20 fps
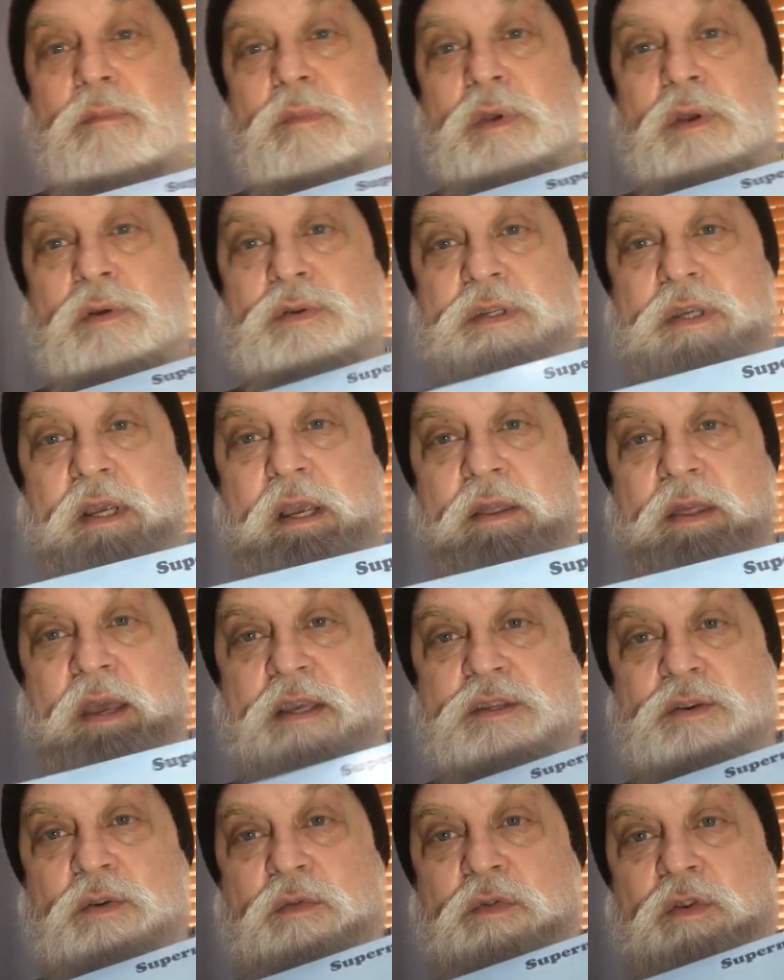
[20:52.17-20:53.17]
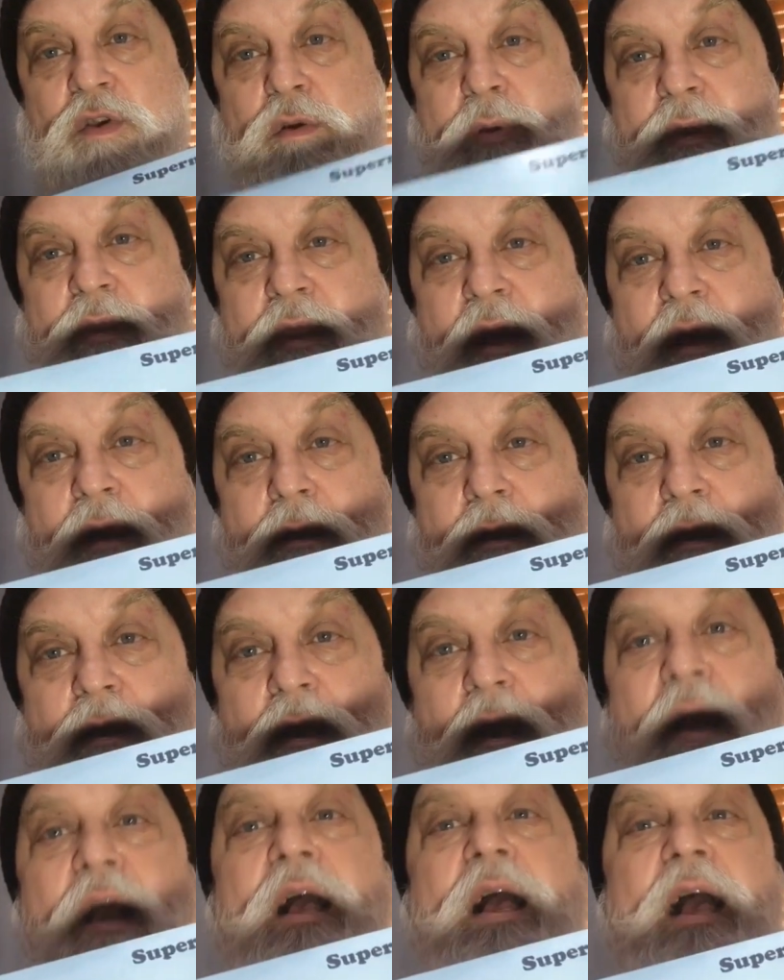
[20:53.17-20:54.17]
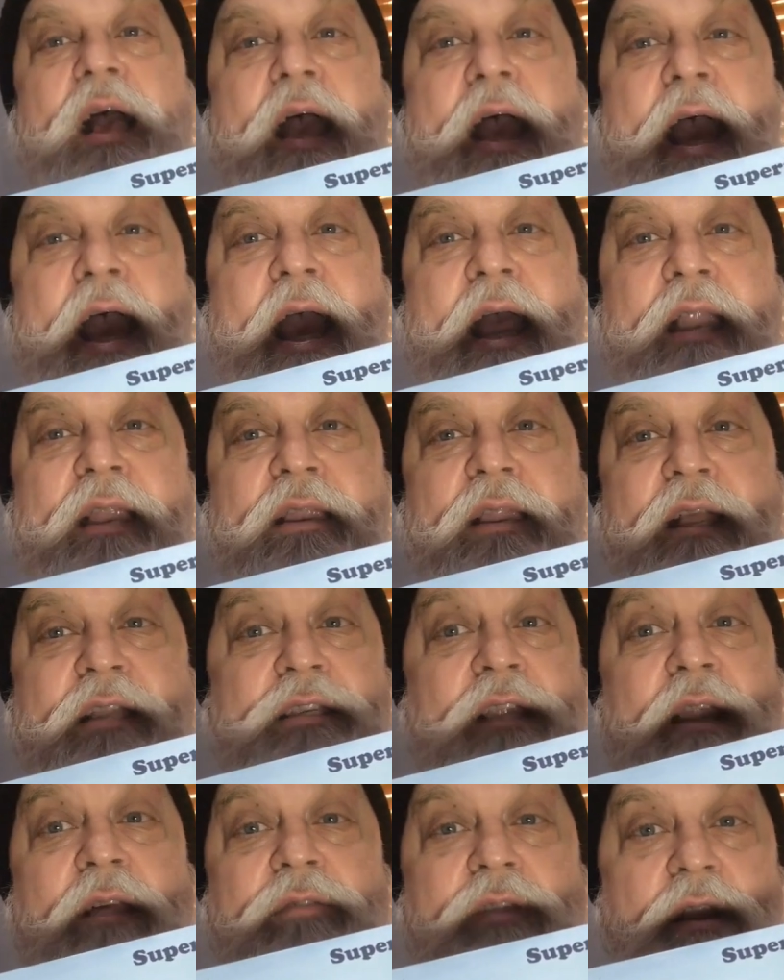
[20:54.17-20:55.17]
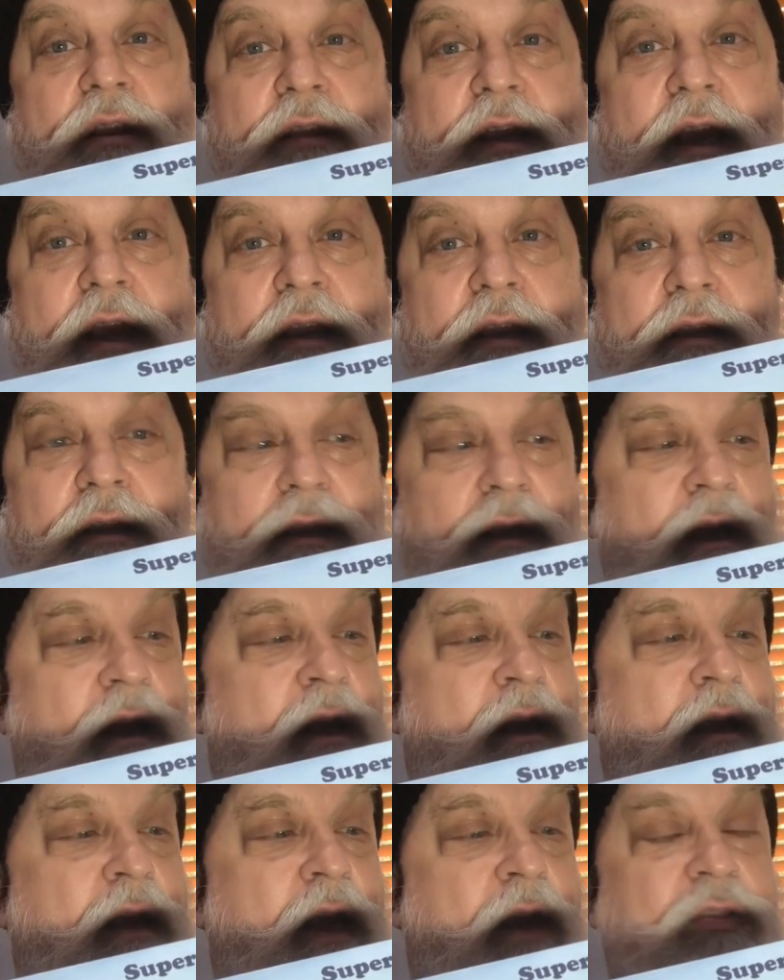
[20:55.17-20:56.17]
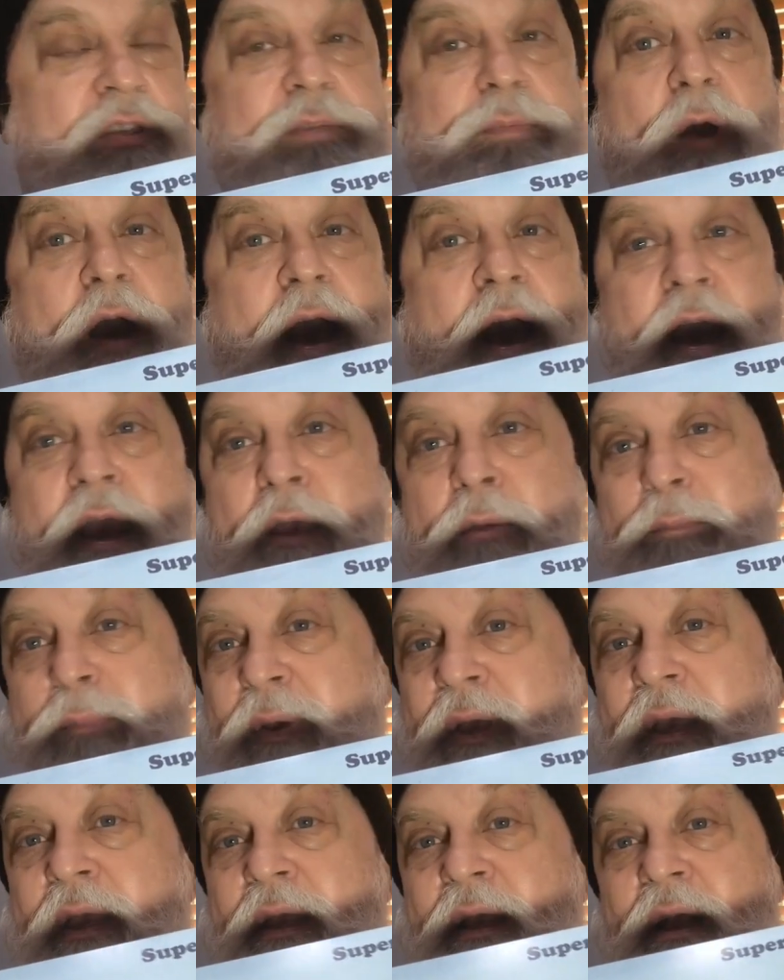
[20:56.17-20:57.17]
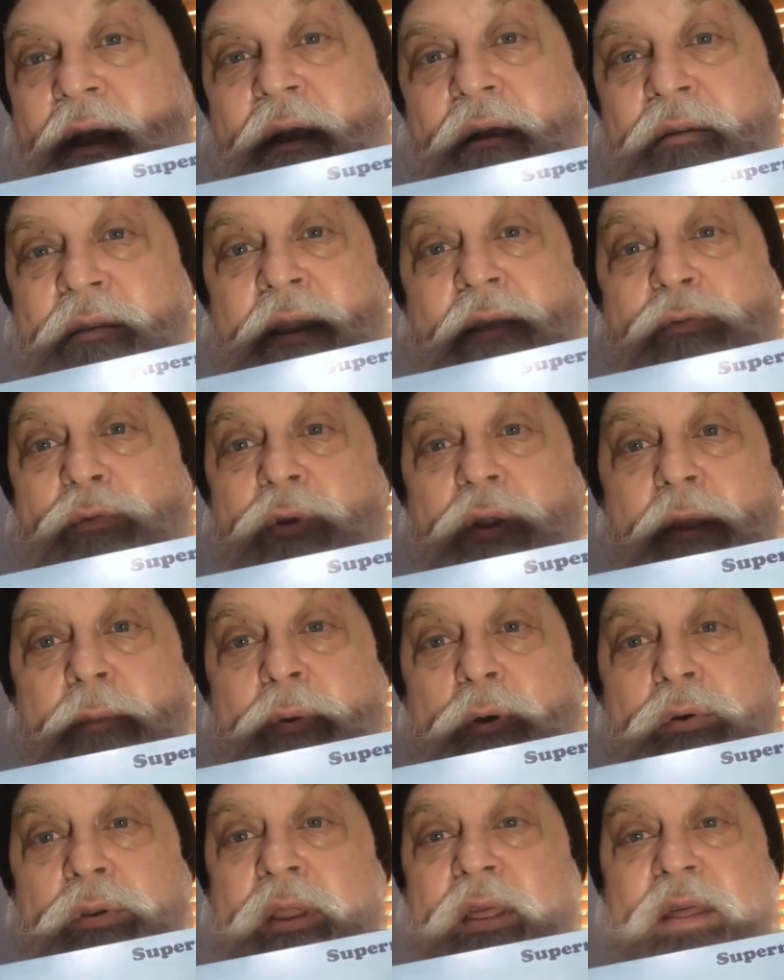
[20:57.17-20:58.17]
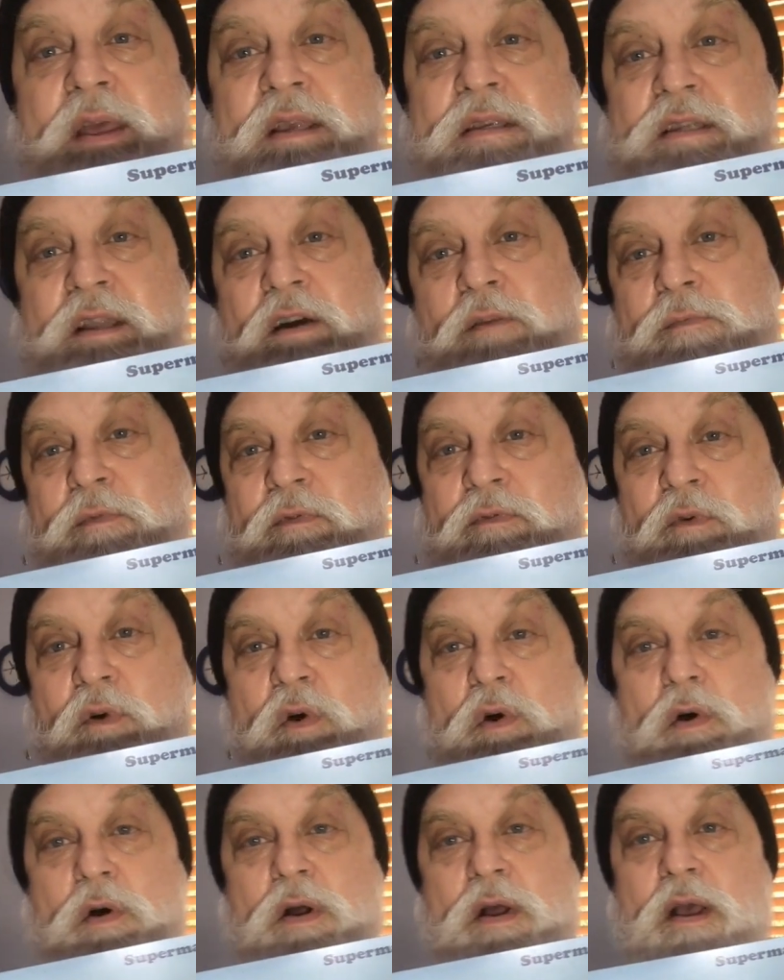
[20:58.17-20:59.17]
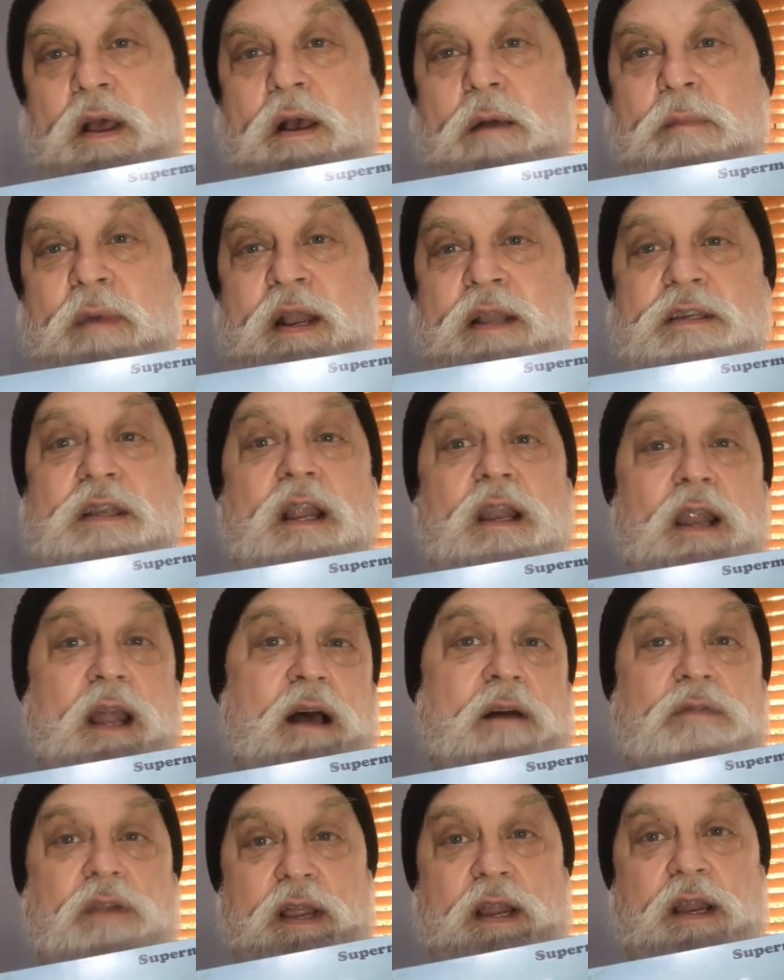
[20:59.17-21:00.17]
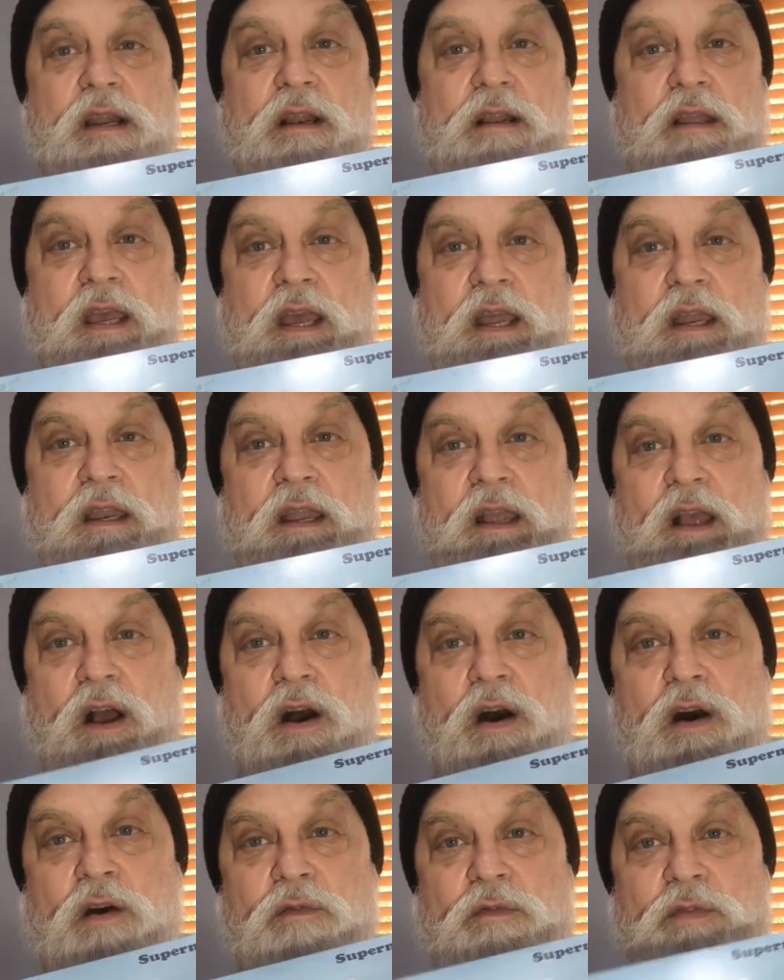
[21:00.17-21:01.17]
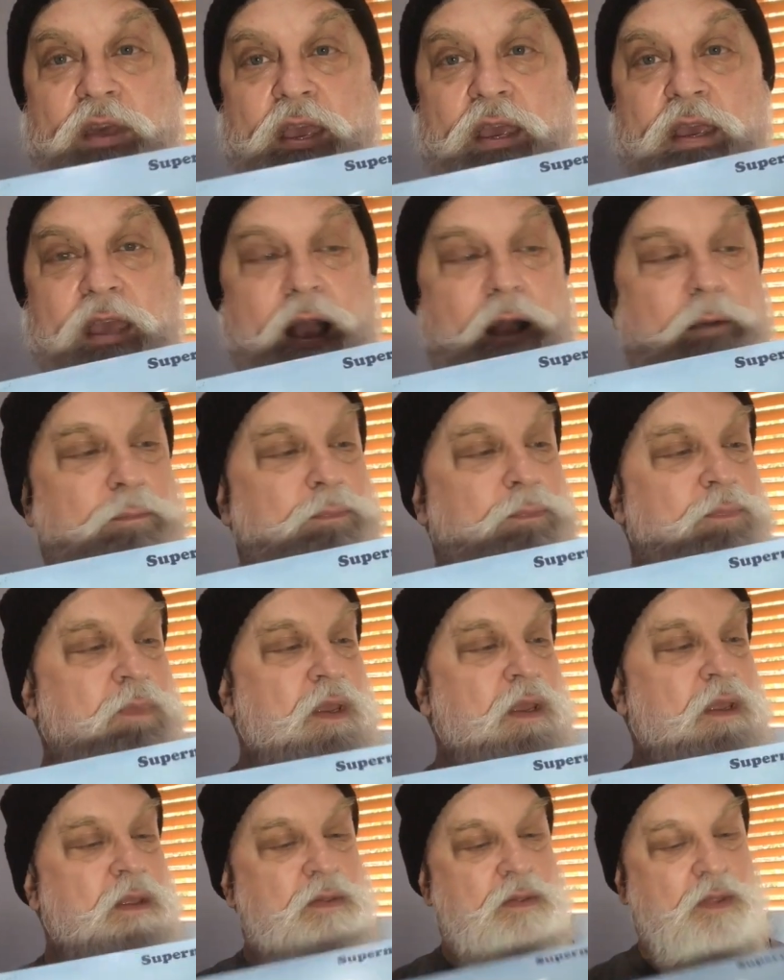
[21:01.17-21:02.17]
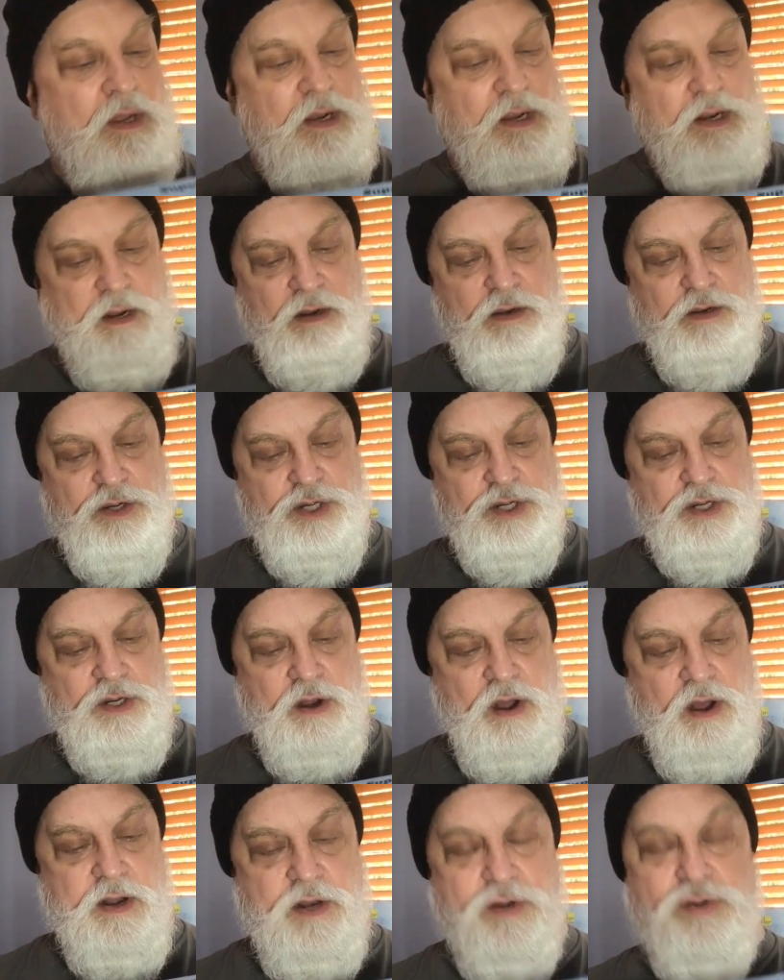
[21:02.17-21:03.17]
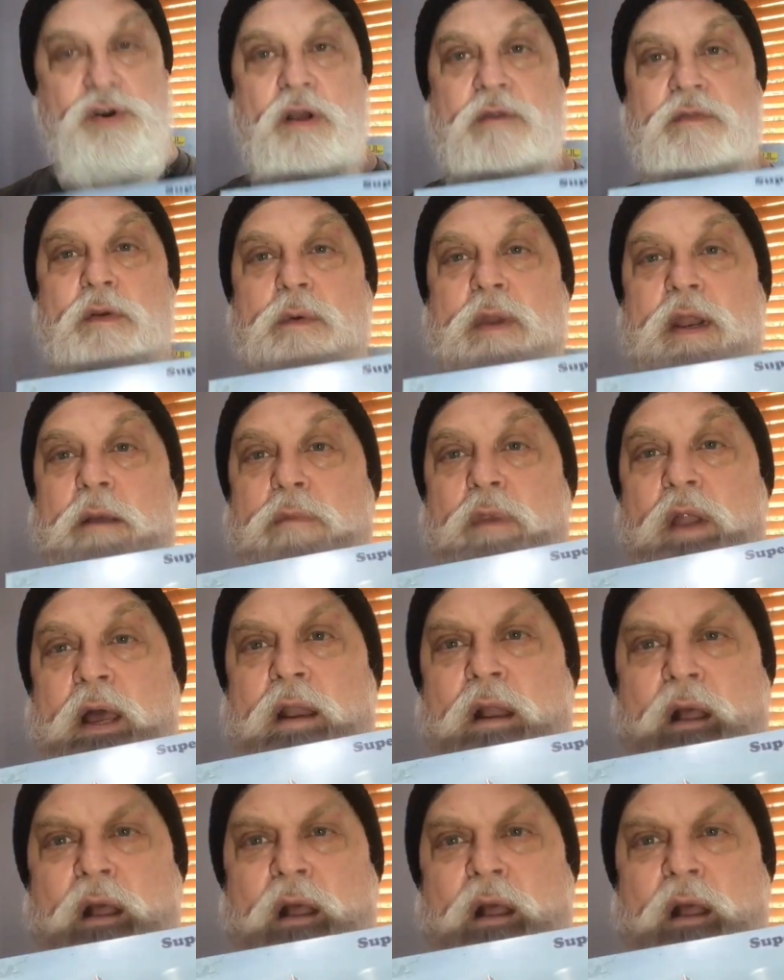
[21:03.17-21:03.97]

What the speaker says: You'll see there's a review in there and it's a lovely little kit. Okay, this is by A.M.P. Never really built any of their stuff before, but it's a lovely little kit of the little Schneider trophy winning plane.